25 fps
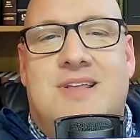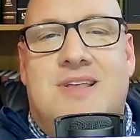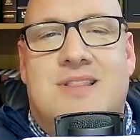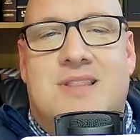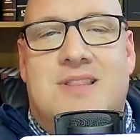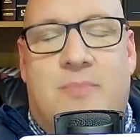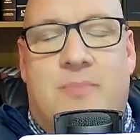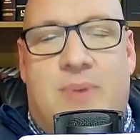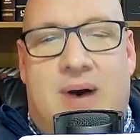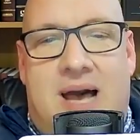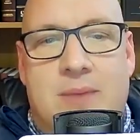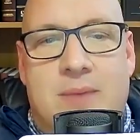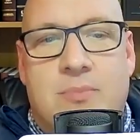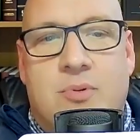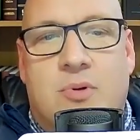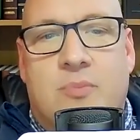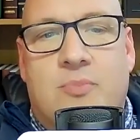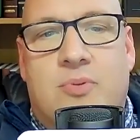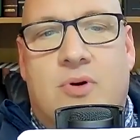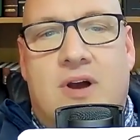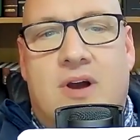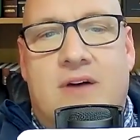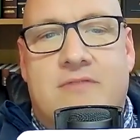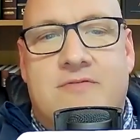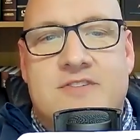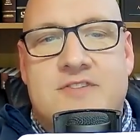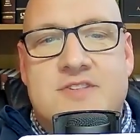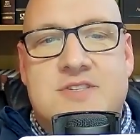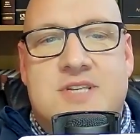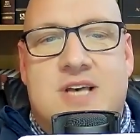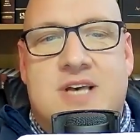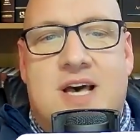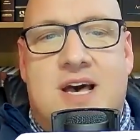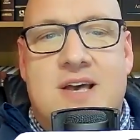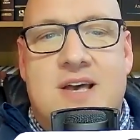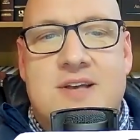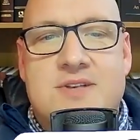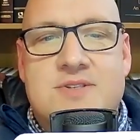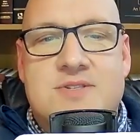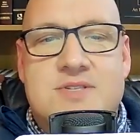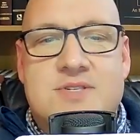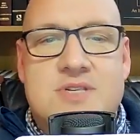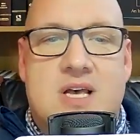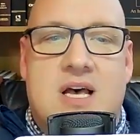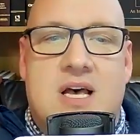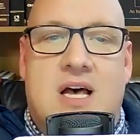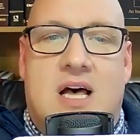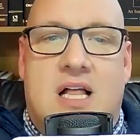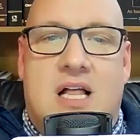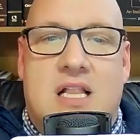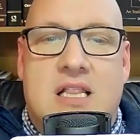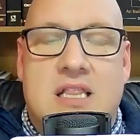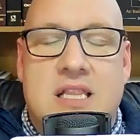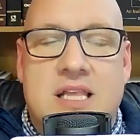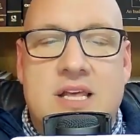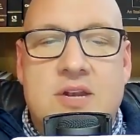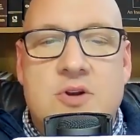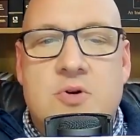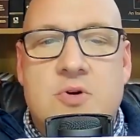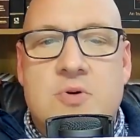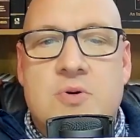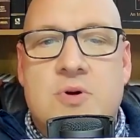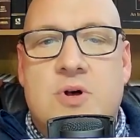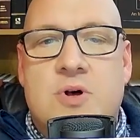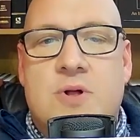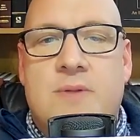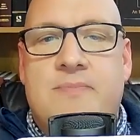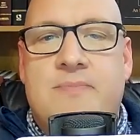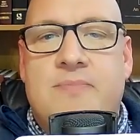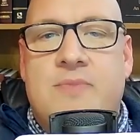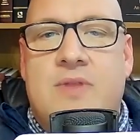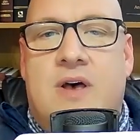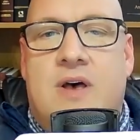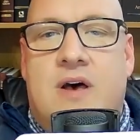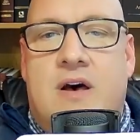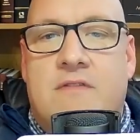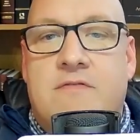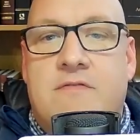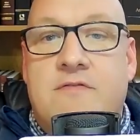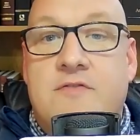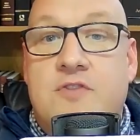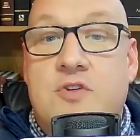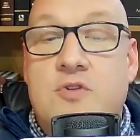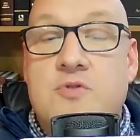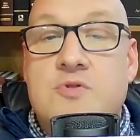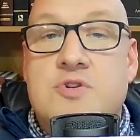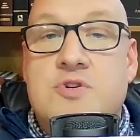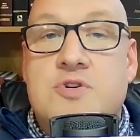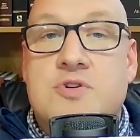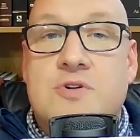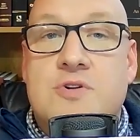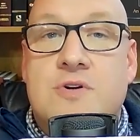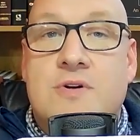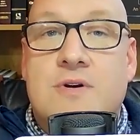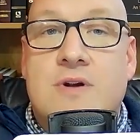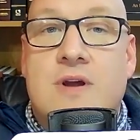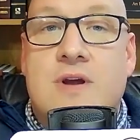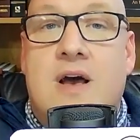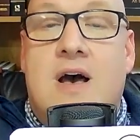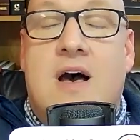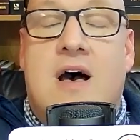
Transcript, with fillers: the Bible prophesies a literal, a future,